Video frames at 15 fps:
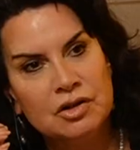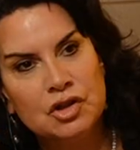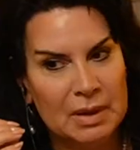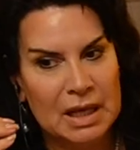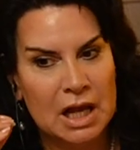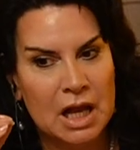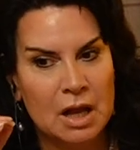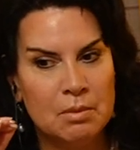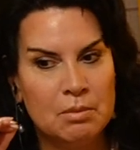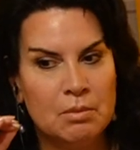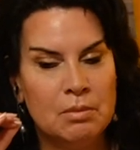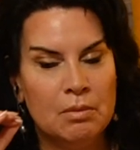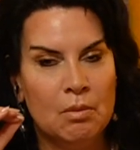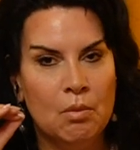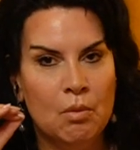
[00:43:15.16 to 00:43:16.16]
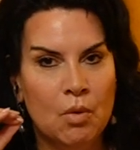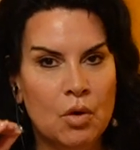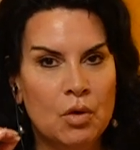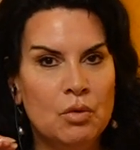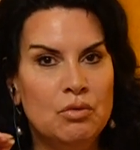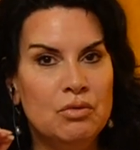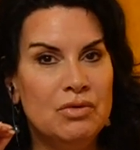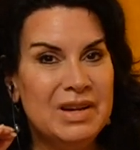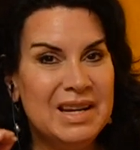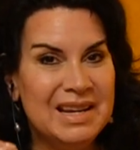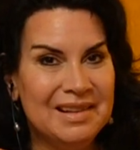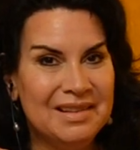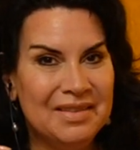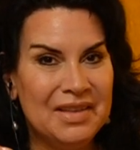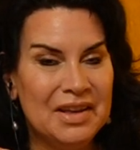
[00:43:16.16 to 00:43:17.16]
to become more
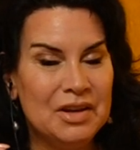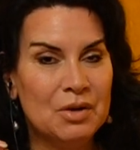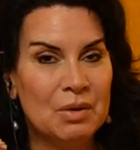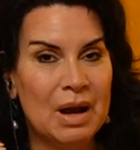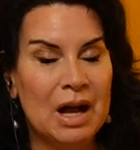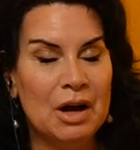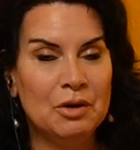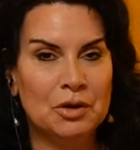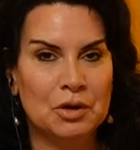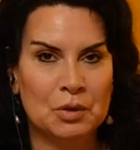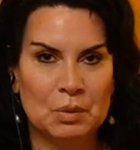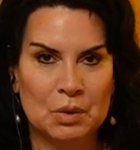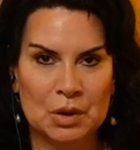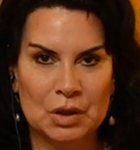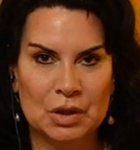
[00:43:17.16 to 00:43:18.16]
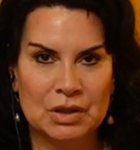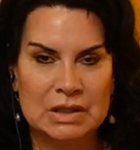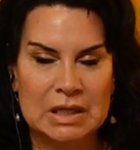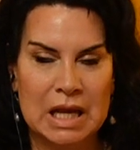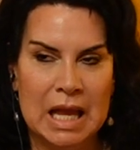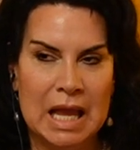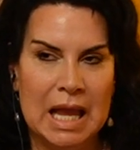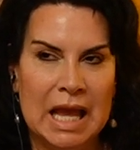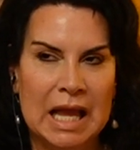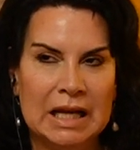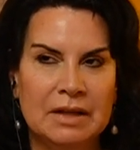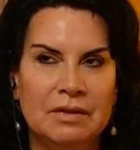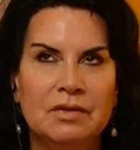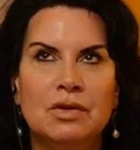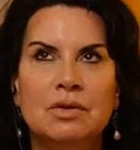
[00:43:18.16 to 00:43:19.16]
real than your outer world.
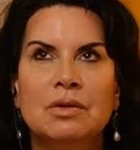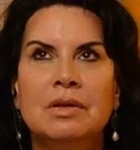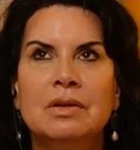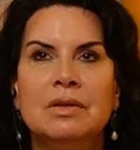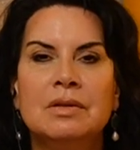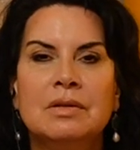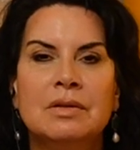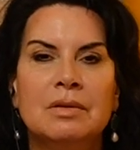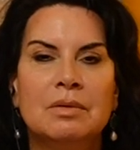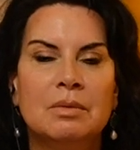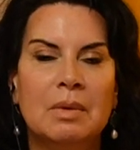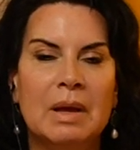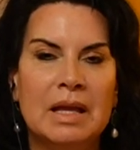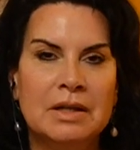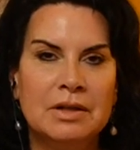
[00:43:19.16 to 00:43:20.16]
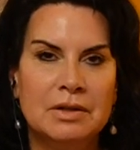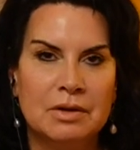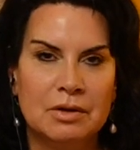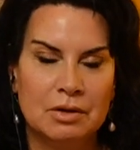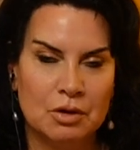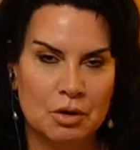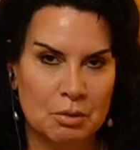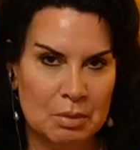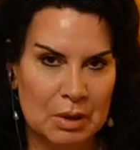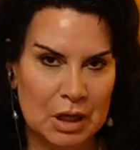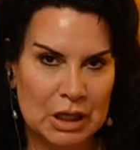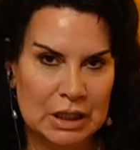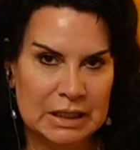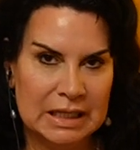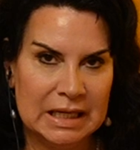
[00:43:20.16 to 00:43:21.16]
And if you can surrender your
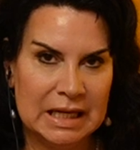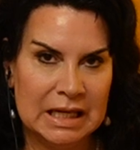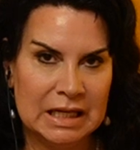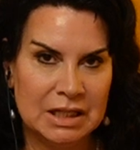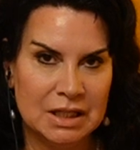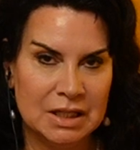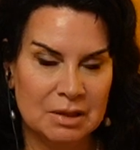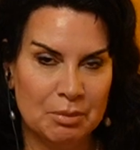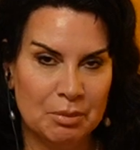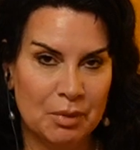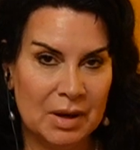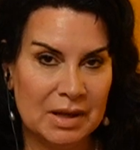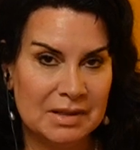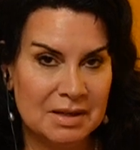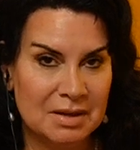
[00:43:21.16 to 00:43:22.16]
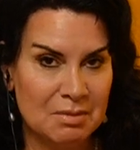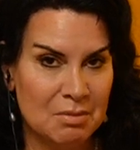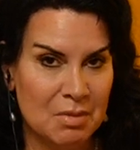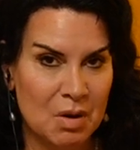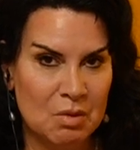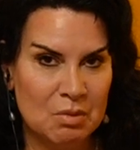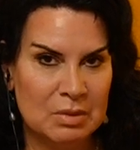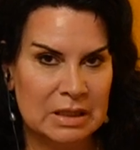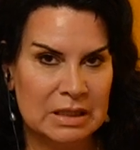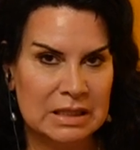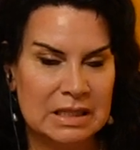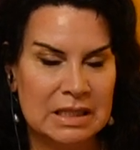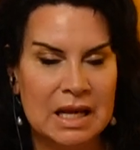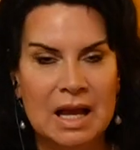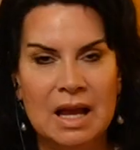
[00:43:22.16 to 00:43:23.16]
body into the present
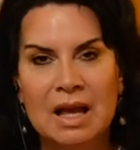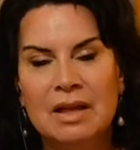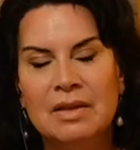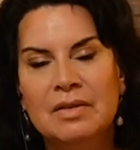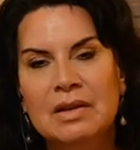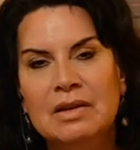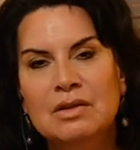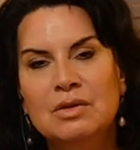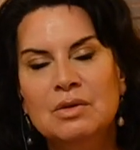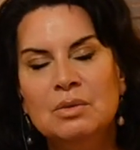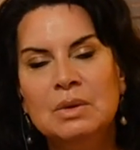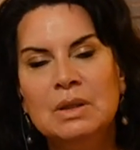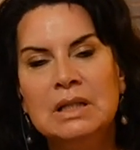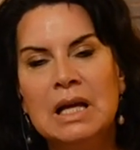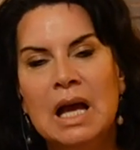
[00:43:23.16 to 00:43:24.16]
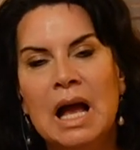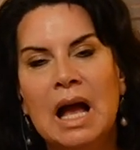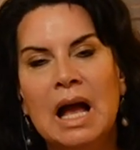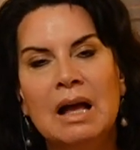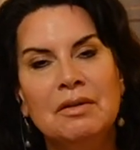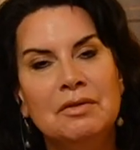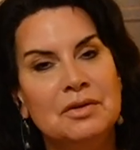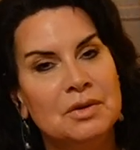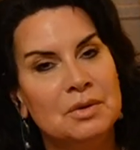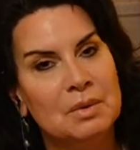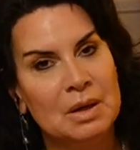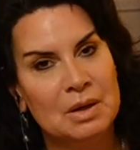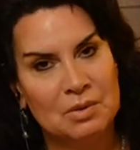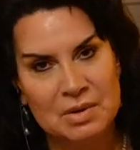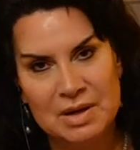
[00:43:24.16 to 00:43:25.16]
moment, then you would have to
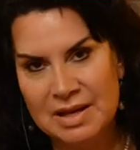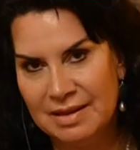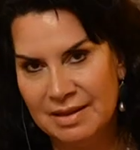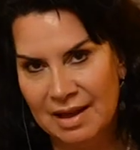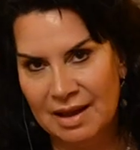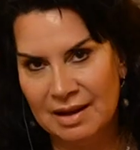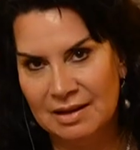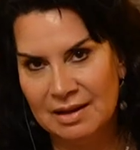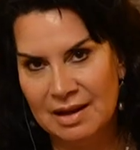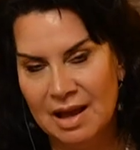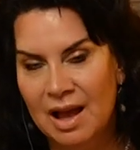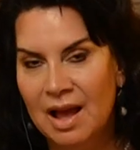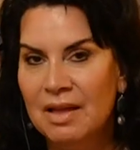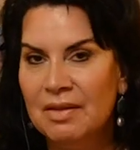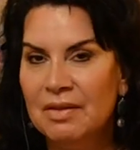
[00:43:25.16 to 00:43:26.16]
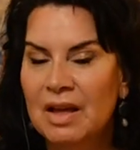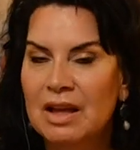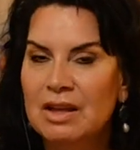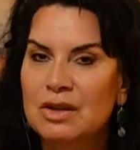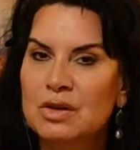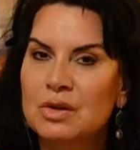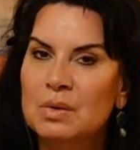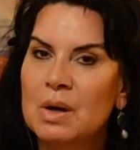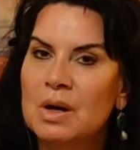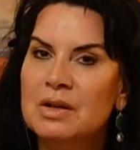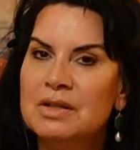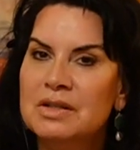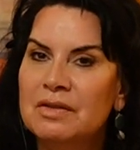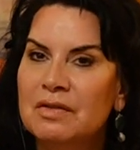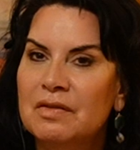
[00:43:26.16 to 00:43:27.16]
agree then that you are
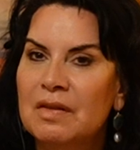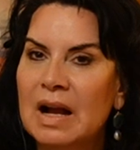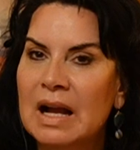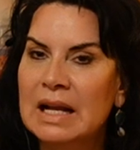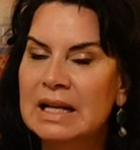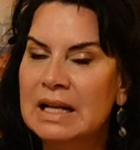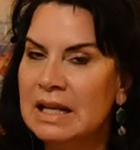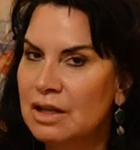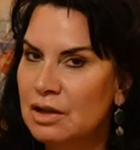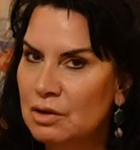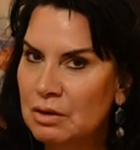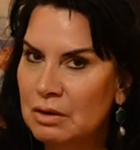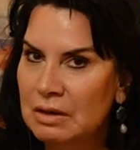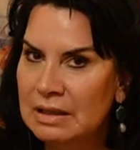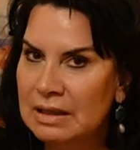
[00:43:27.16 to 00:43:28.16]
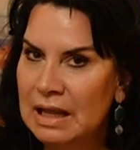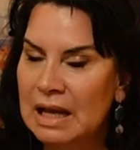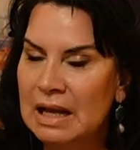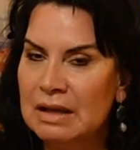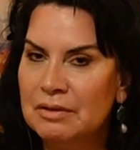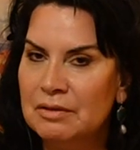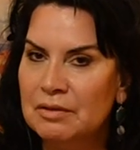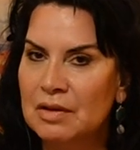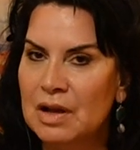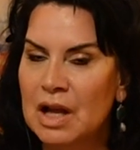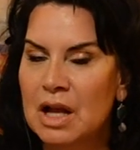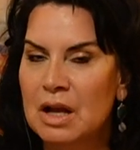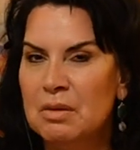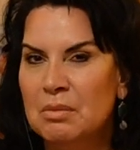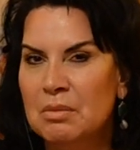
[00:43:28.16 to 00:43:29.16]
defining your life
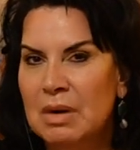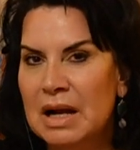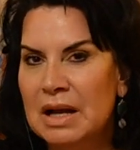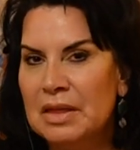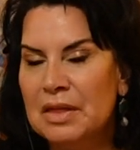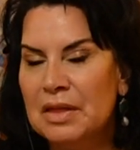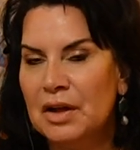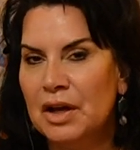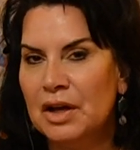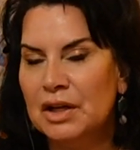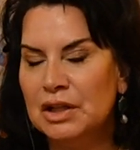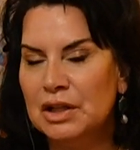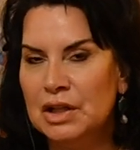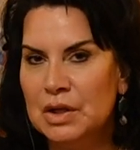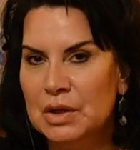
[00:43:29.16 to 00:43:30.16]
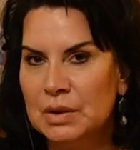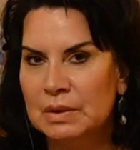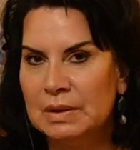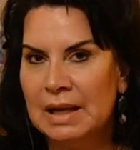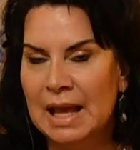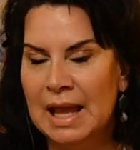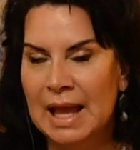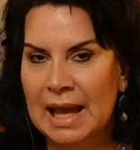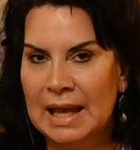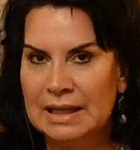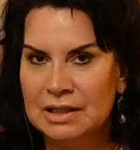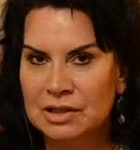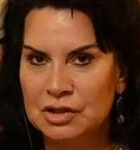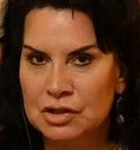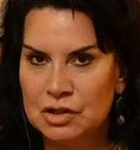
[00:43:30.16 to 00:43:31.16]
by thought alone. And
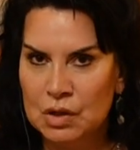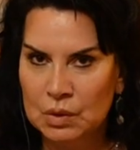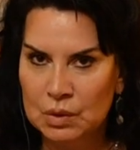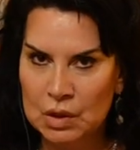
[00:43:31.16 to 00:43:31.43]
it's no